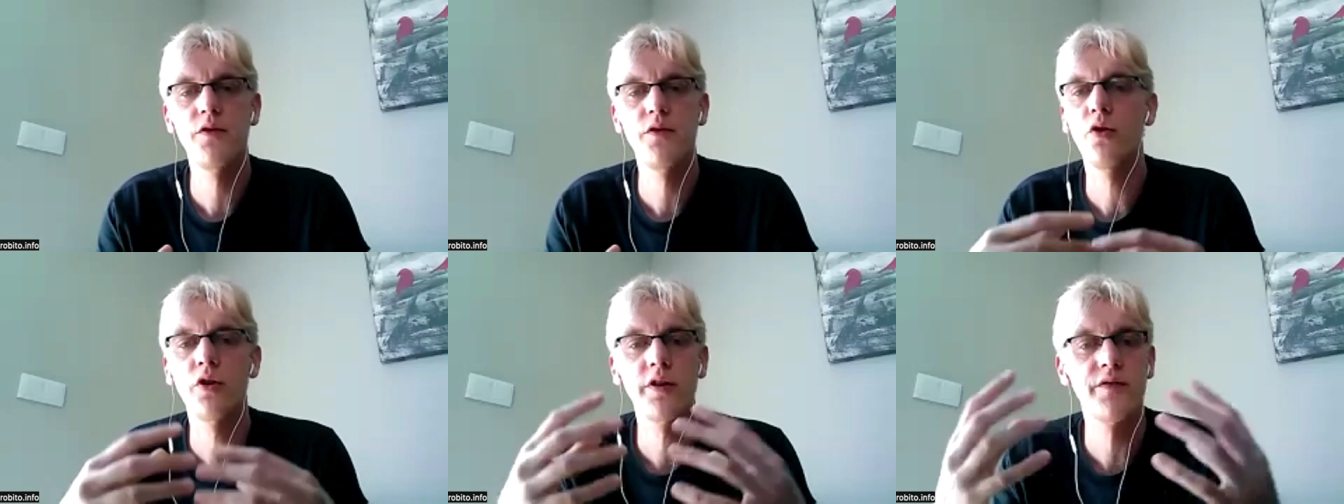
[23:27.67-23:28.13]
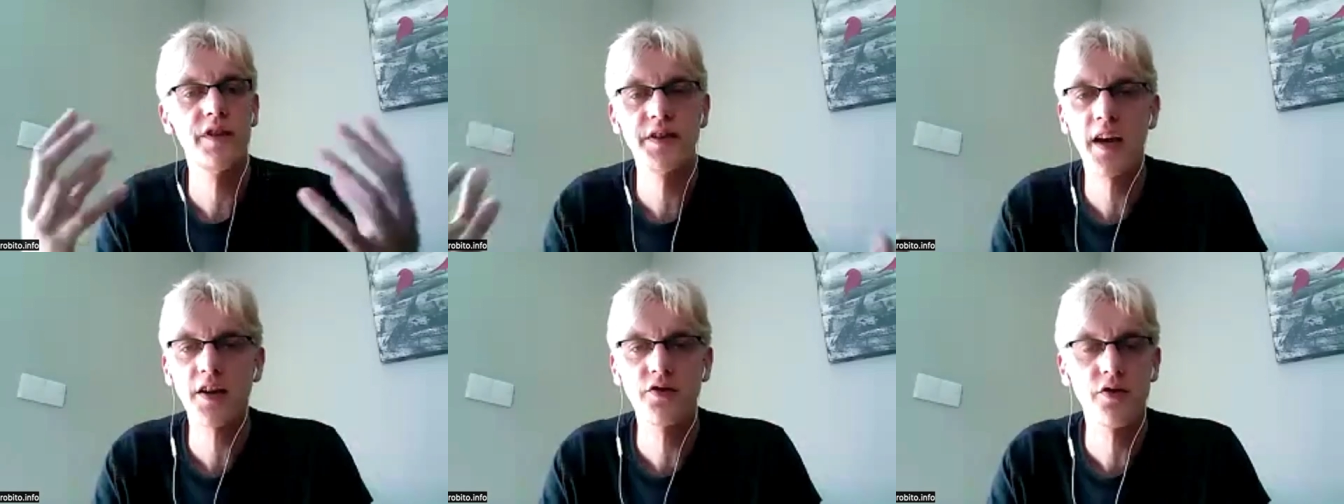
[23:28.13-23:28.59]
all of this
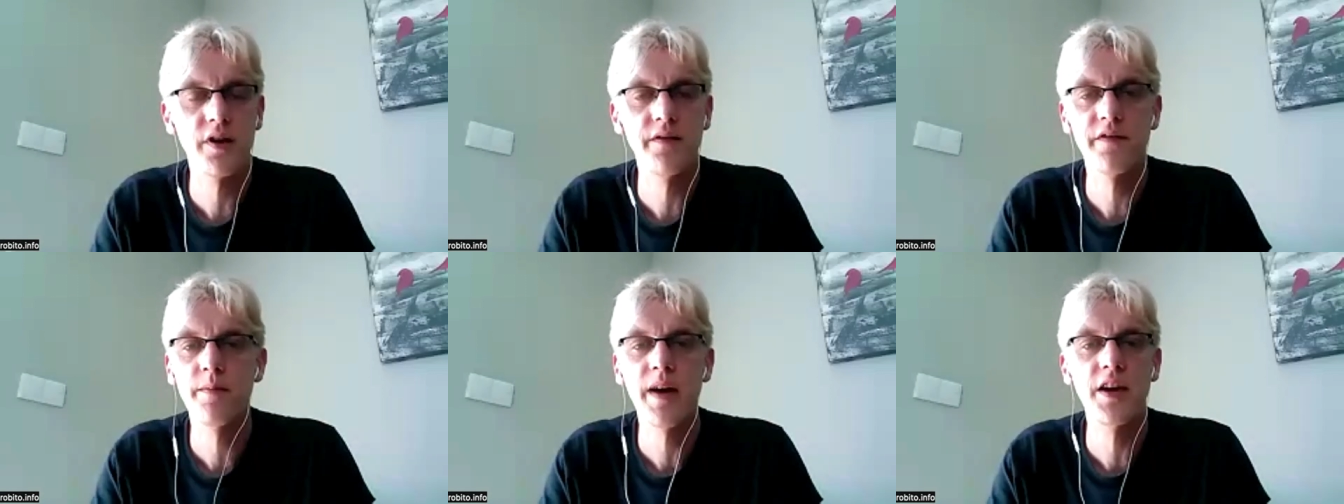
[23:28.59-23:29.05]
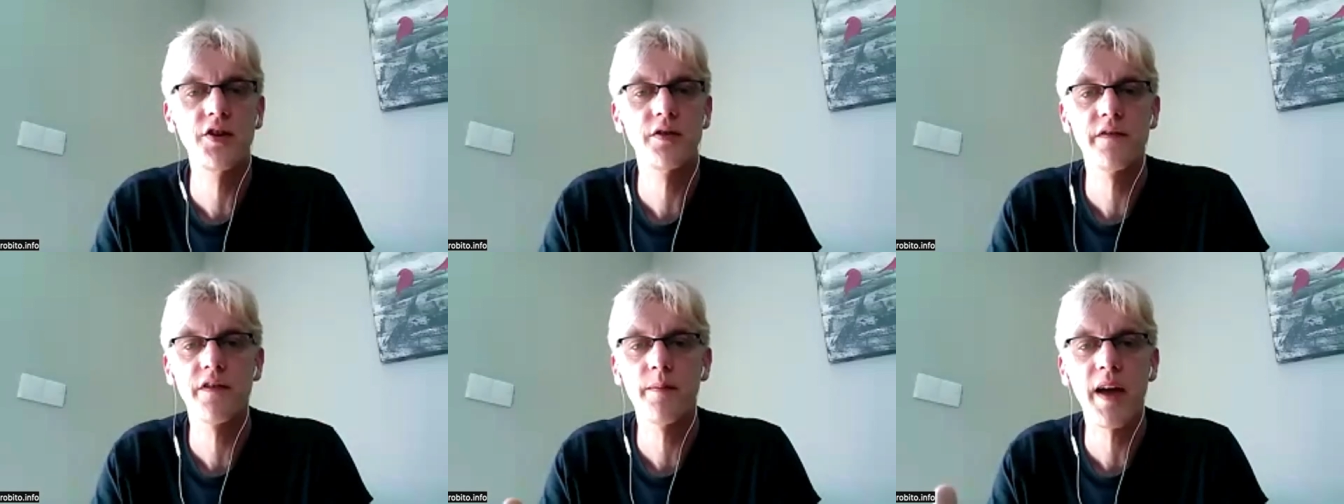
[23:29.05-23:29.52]
extra
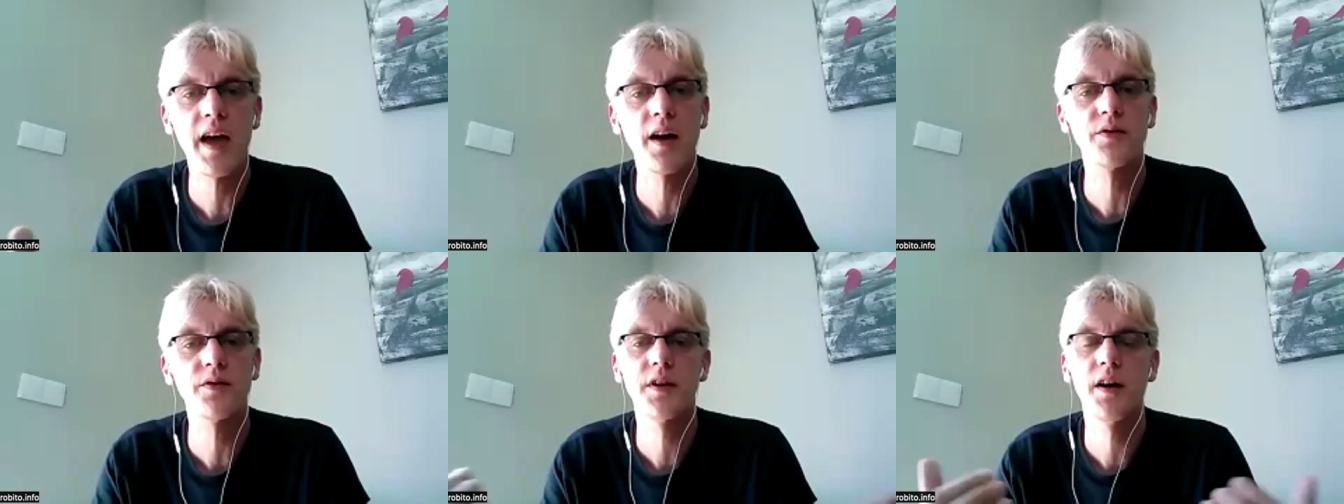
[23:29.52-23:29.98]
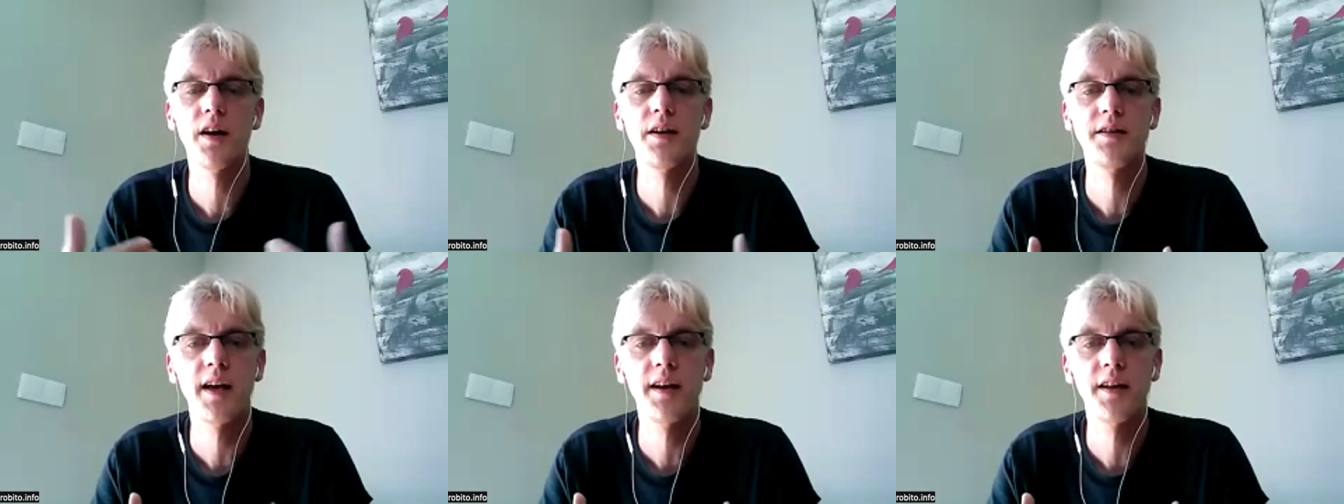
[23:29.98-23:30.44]
information from
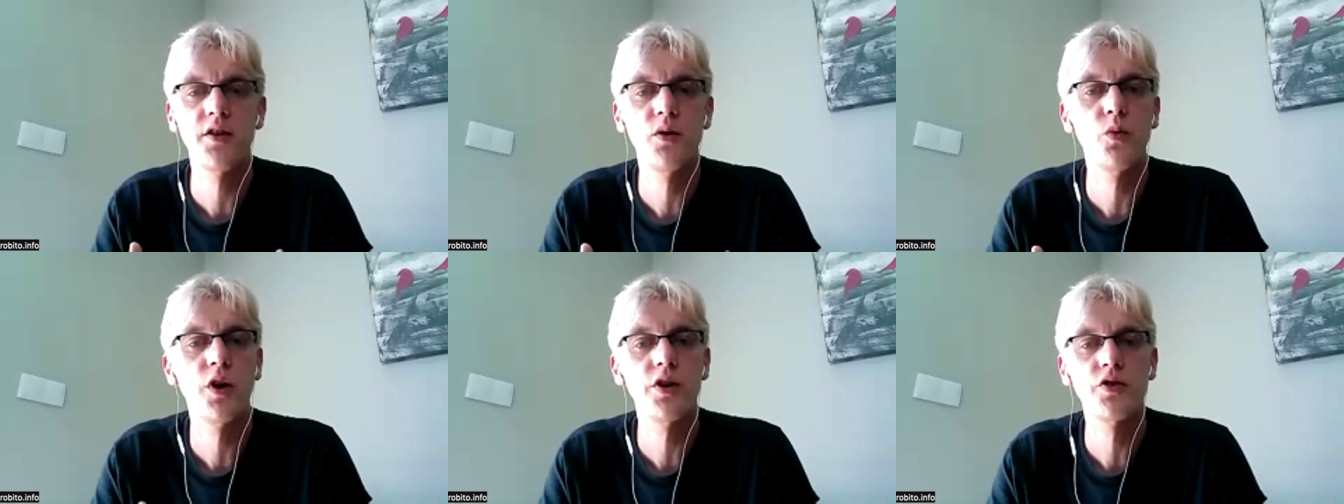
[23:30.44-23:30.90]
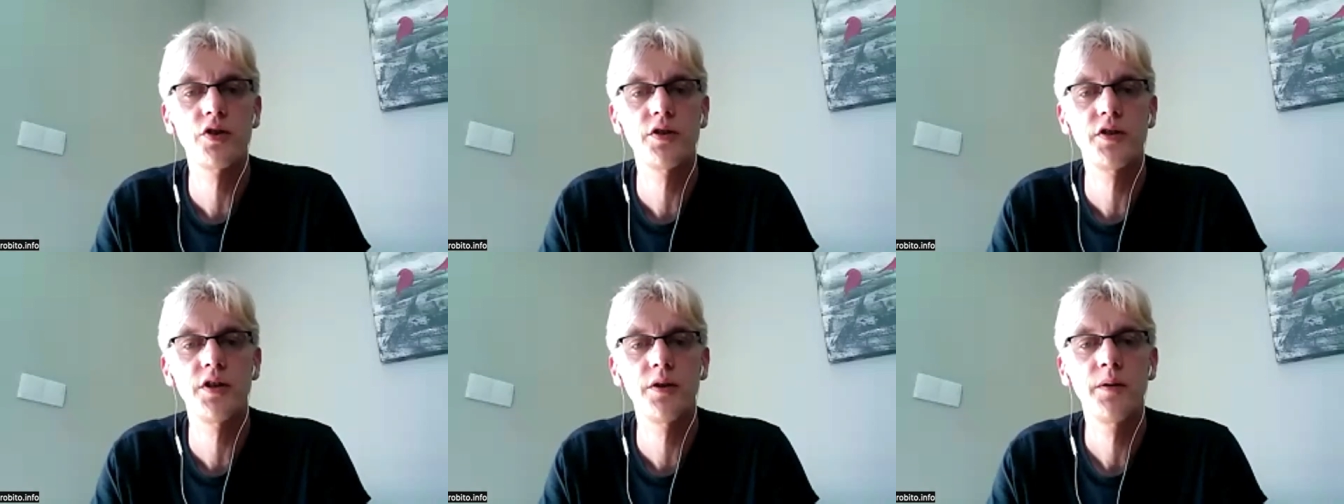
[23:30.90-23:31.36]
outside telling you what you
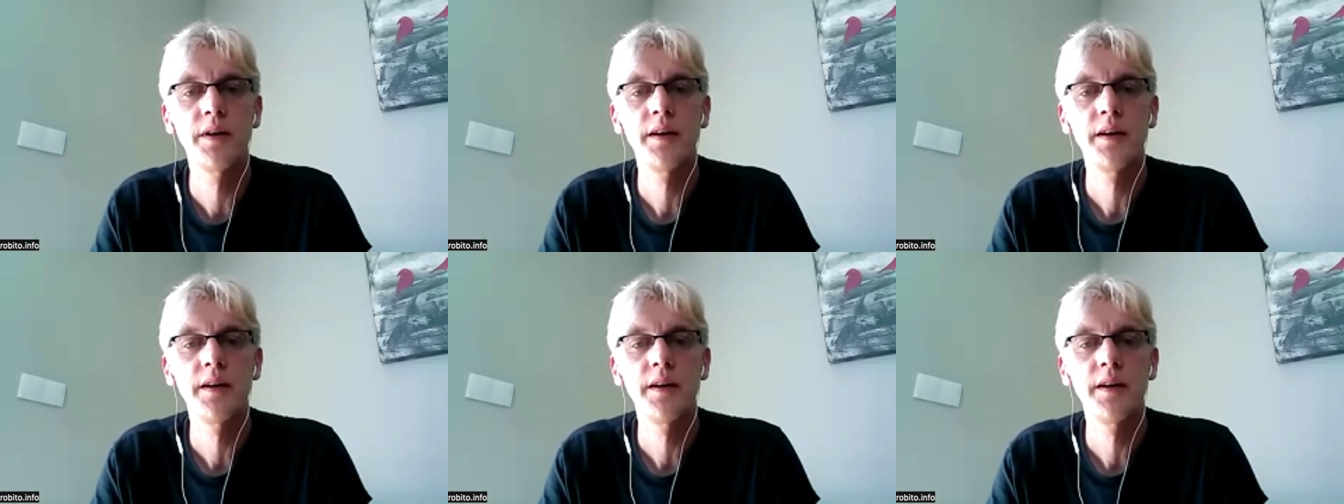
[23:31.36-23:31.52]
should do.